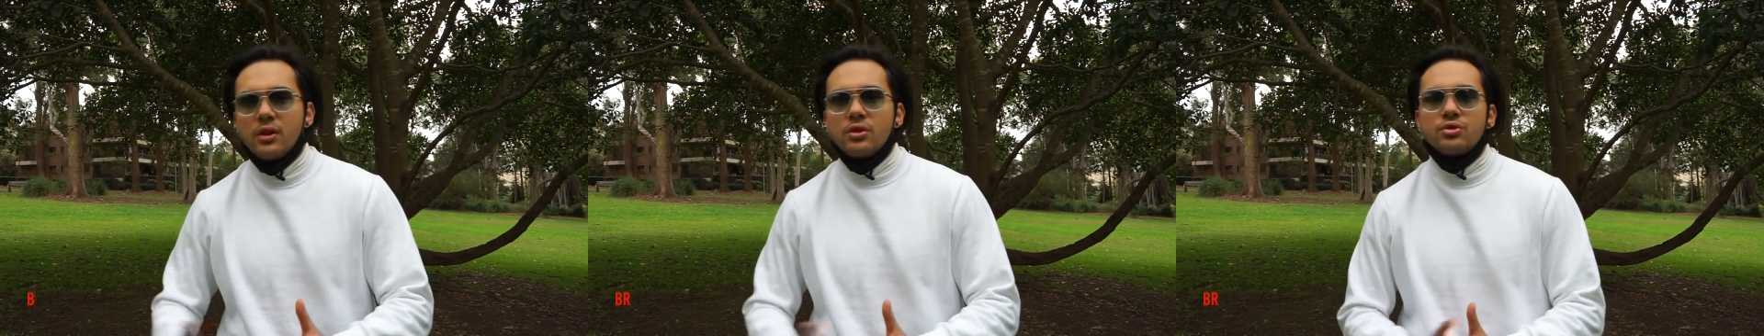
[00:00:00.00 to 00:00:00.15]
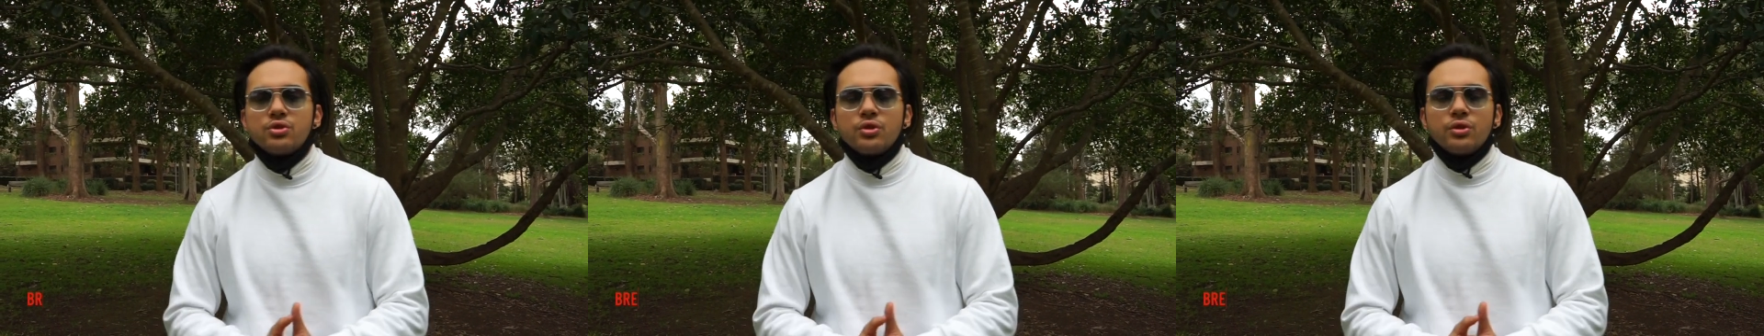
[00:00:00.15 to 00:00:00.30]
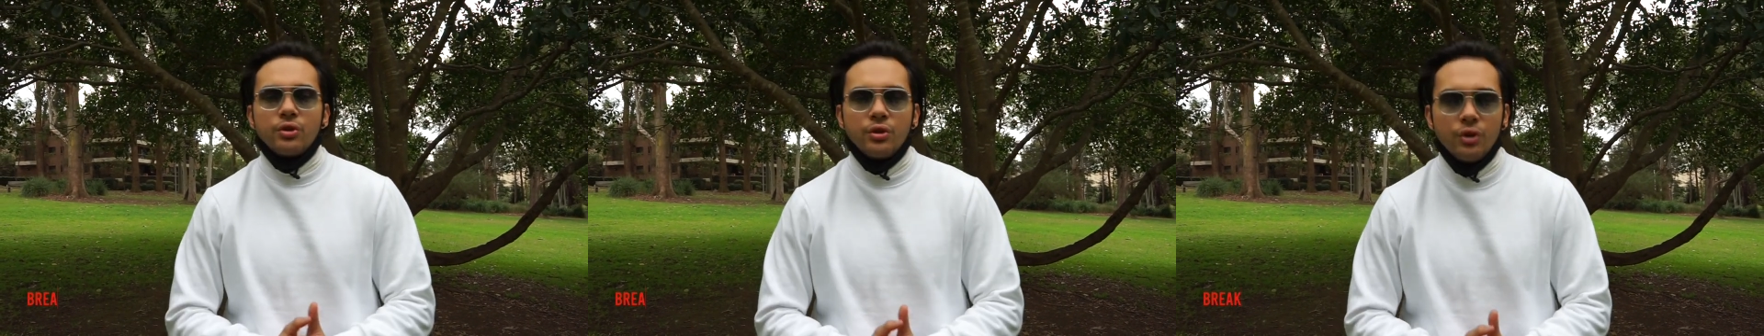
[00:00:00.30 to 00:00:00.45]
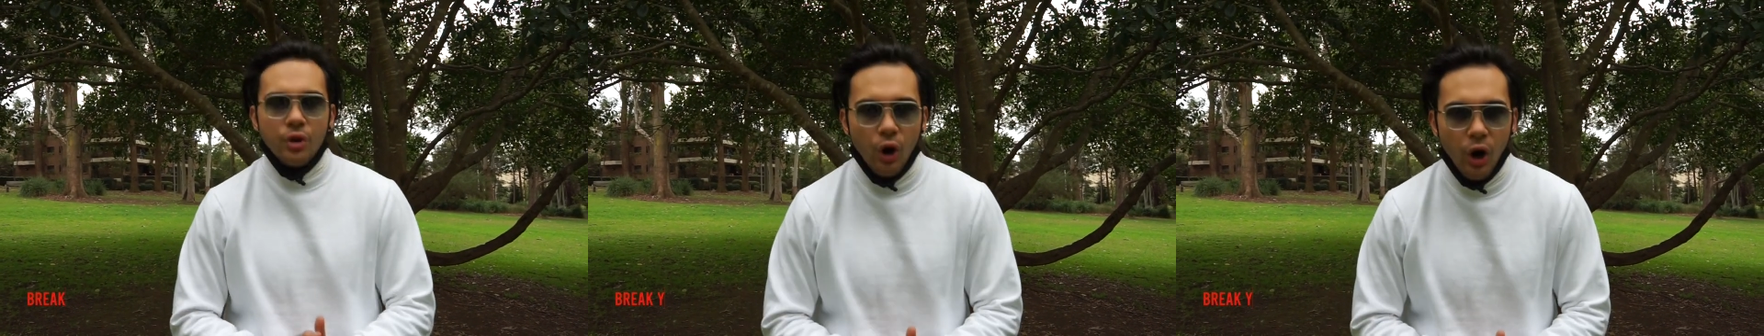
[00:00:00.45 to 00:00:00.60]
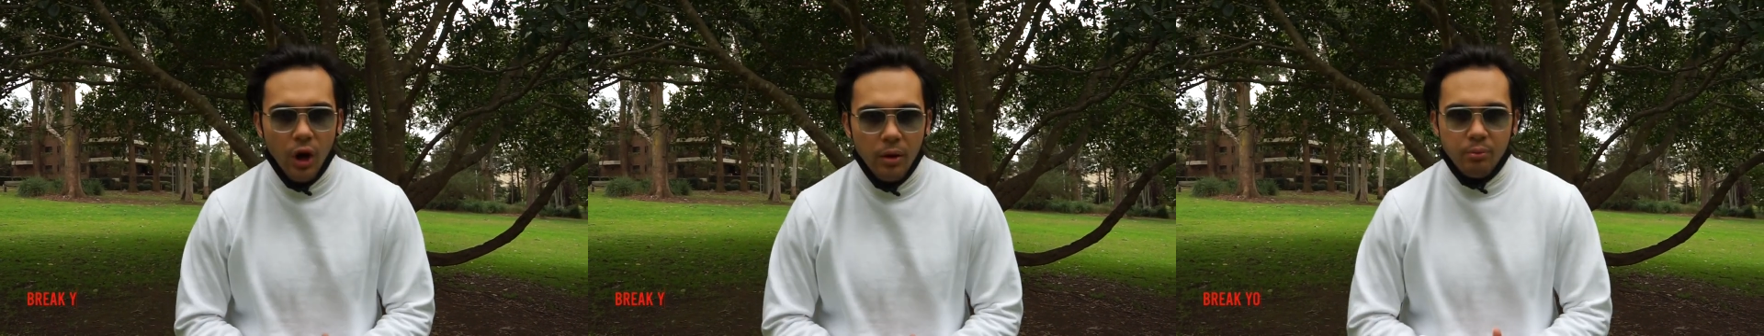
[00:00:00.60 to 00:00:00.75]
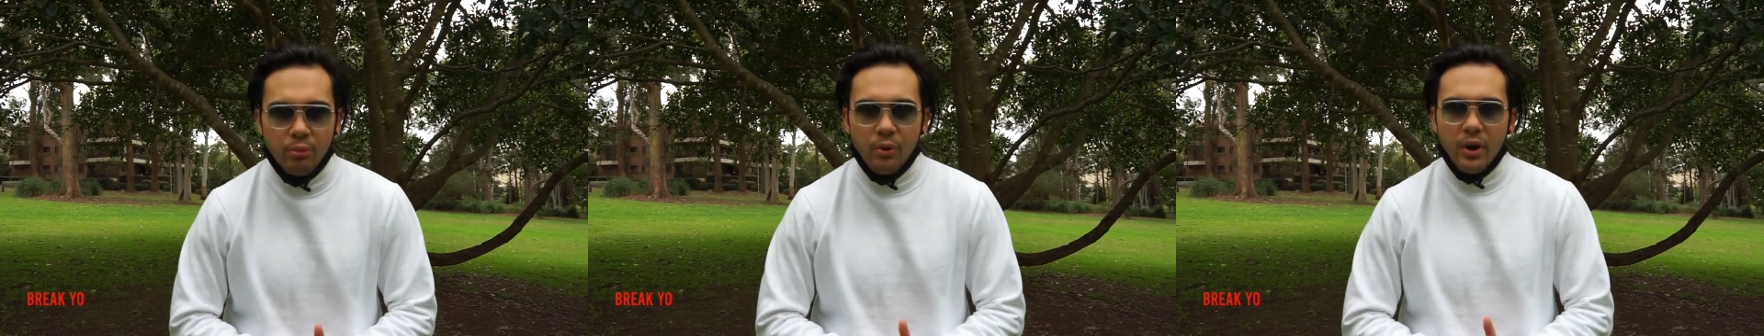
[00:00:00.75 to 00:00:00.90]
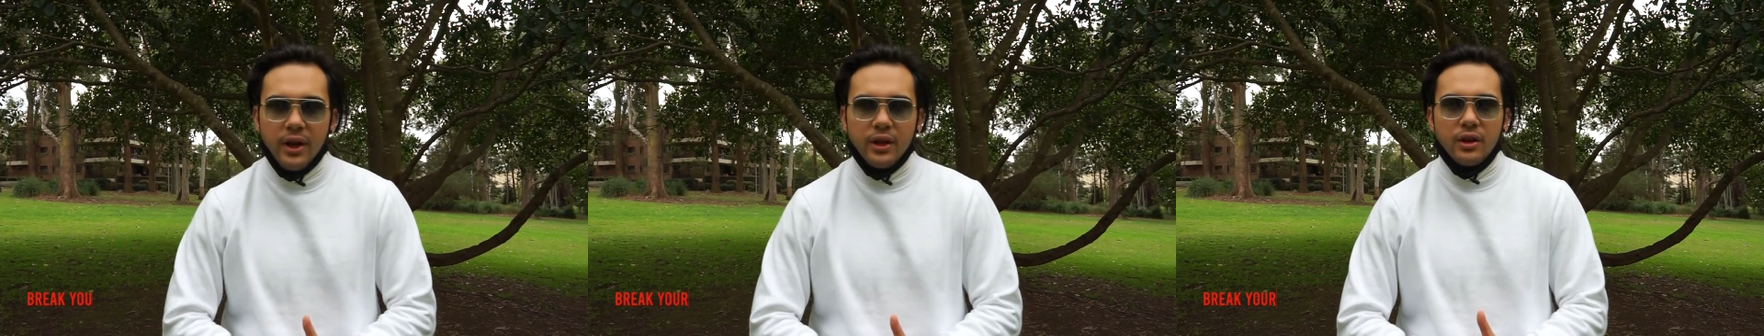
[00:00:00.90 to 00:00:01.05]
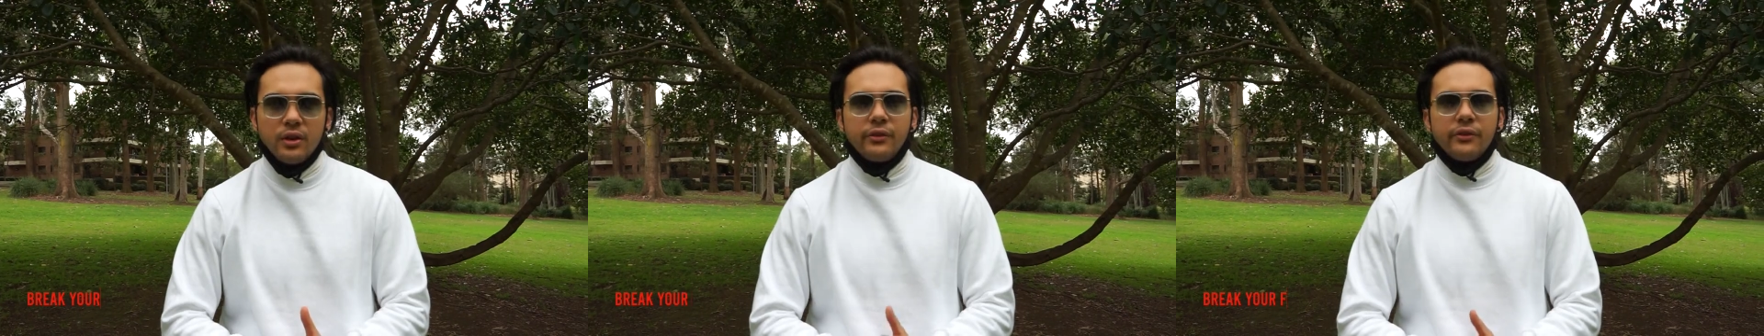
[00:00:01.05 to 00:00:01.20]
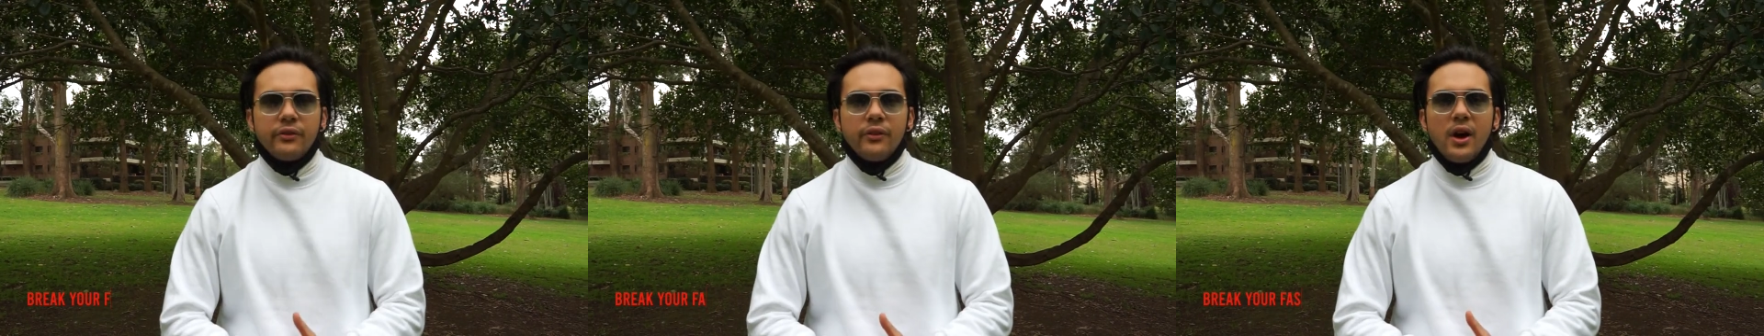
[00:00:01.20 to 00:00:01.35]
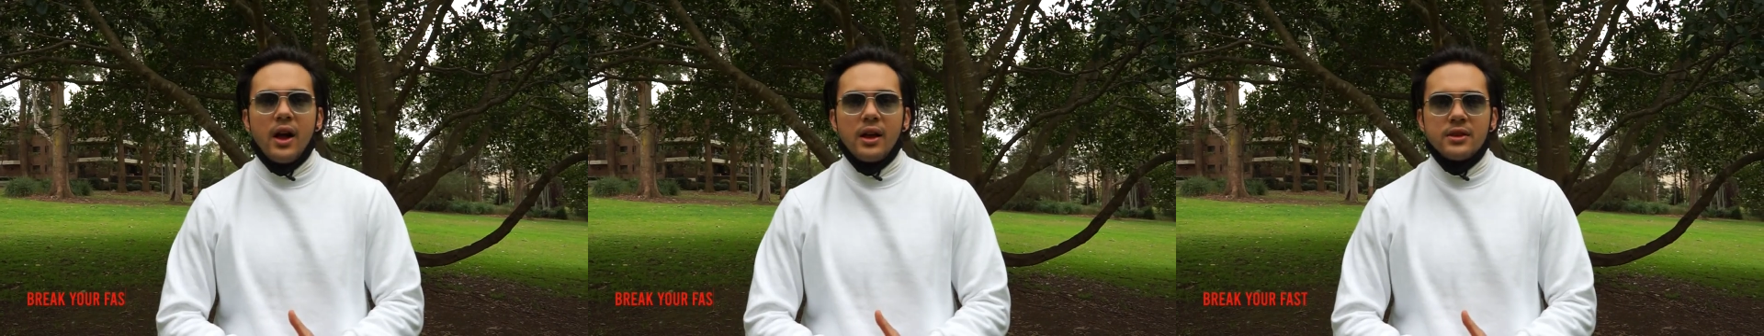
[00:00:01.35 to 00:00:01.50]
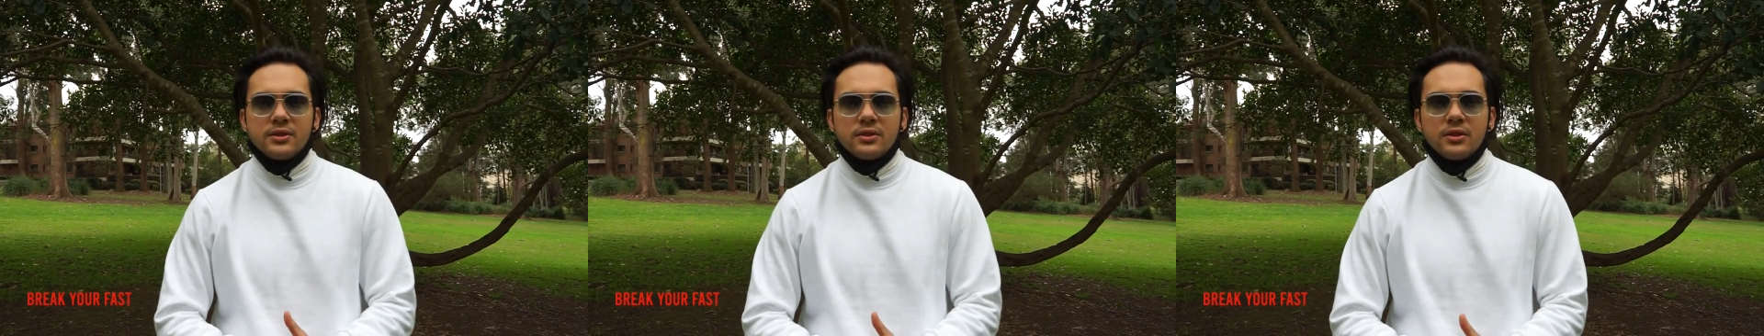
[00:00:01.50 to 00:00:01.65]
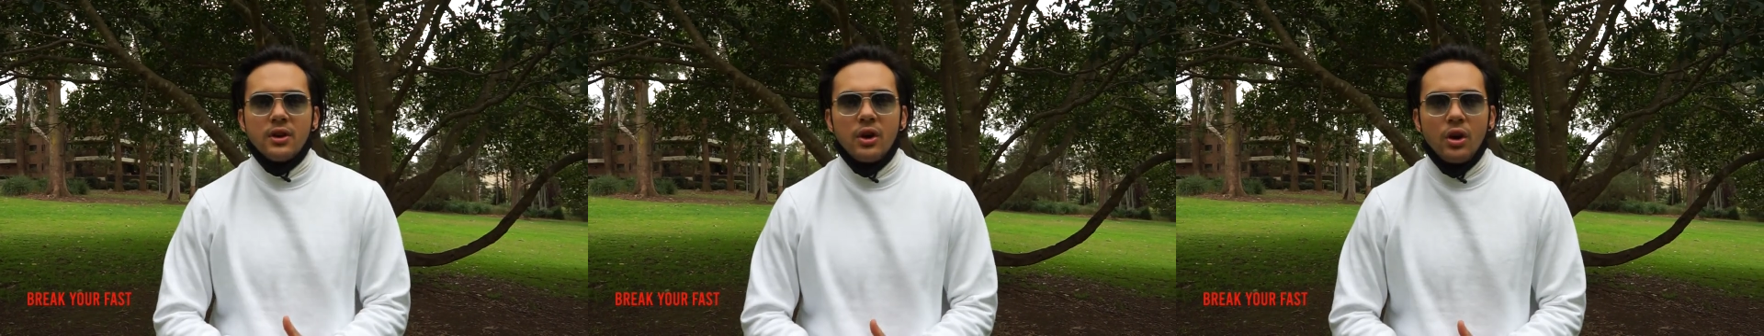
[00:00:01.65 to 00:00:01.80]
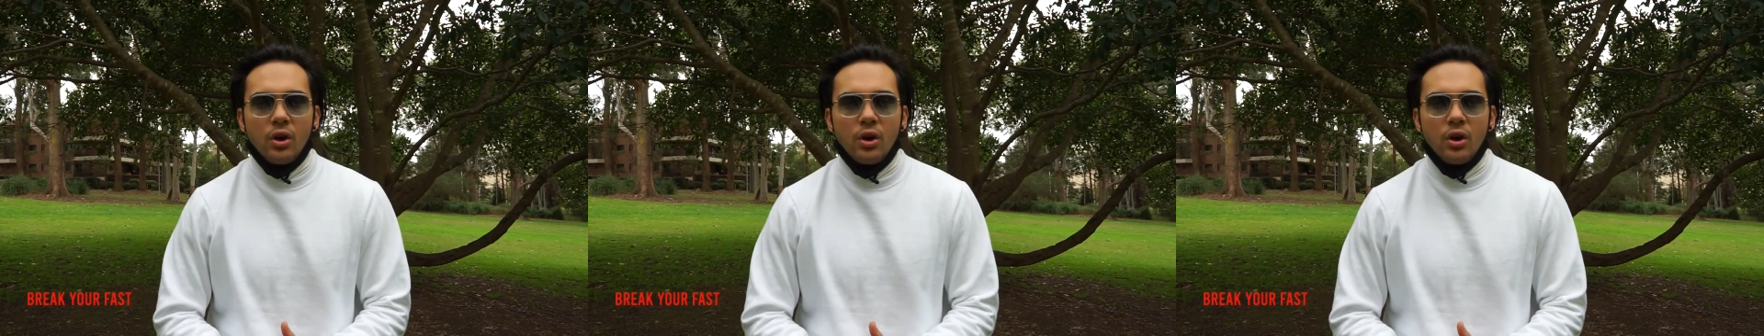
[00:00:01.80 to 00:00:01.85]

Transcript: Do not break your fast